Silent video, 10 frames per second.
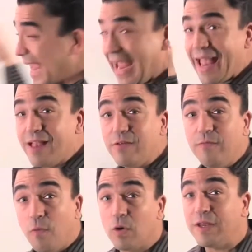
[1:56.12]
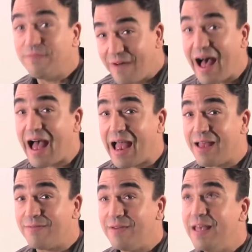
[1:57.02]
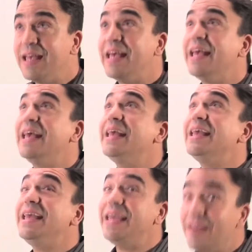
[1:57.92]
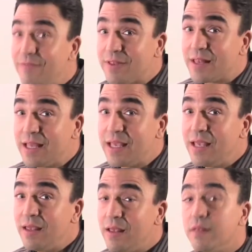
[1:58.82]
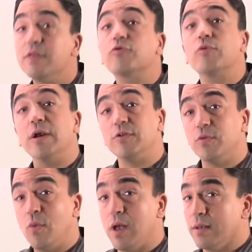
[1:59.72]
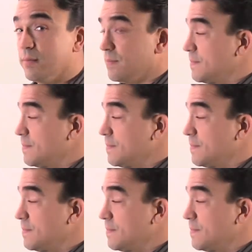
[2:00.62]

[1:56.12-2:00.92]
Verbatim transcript: and 45 evenly that's greater than 1.